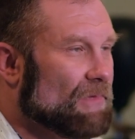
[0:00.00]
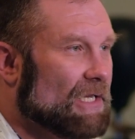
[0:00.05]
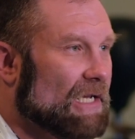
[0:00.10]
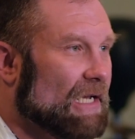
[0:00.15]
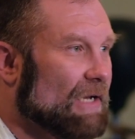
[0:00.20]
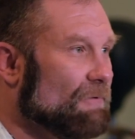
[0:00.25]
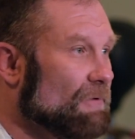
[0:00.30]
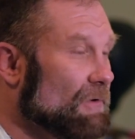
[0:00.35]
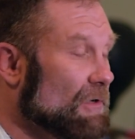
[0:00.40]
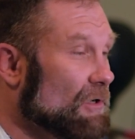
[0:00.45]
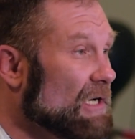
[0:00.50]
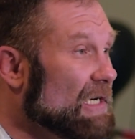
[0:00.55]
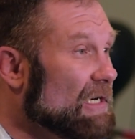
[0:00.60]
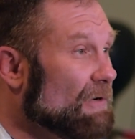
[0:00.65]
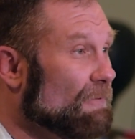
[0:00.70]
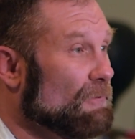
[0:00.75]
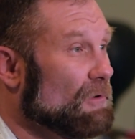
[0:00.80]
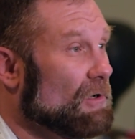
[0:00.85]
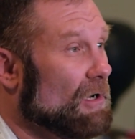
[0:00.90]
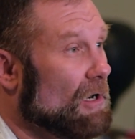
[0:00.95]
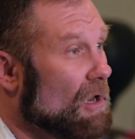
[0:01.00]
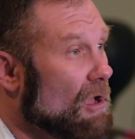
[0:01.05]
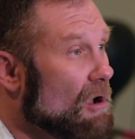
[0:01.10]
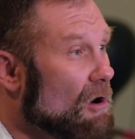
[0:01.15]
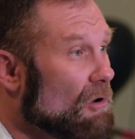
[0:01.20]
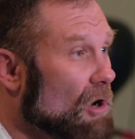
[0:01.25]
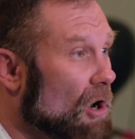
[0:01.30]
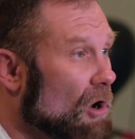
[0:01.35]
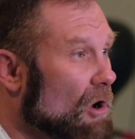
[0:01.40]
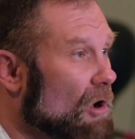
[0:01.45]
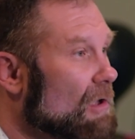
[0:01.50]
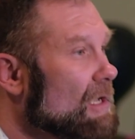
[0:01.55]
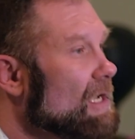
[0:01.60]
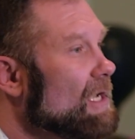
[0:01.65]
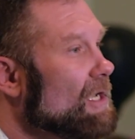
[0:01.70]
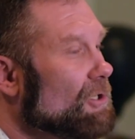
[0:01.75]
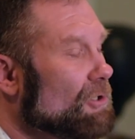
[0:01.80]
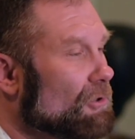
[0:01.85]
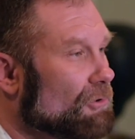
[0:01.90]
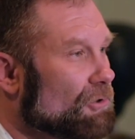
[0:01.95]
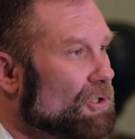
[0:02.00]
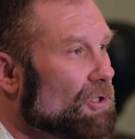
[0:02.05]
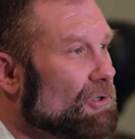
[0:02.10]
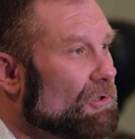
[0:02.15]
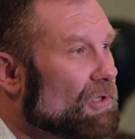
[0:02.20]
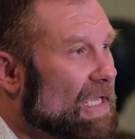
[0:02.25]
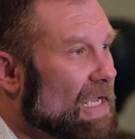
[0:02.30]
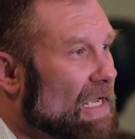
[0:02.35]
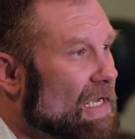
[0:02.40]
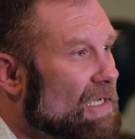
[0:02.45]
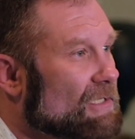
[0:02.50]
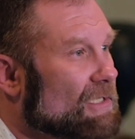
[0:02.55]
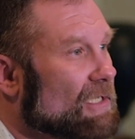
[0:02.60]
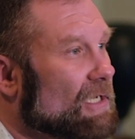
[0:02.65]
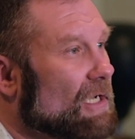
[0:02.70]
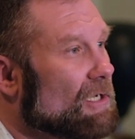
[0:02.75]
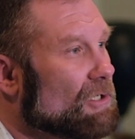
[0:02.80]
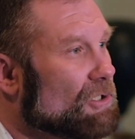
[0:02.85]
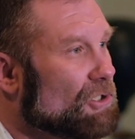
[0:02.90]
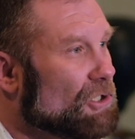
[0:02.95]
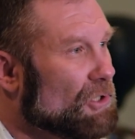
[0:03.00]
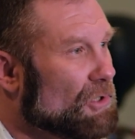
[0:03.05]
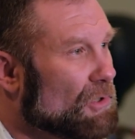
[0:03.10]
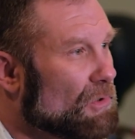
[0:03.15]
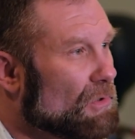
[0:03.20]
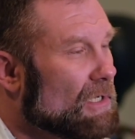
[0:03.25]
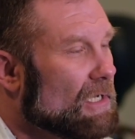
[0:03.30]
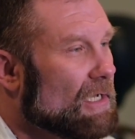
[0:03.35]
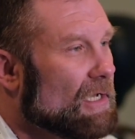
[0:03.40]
If you're in it for the long haul, you'll do things to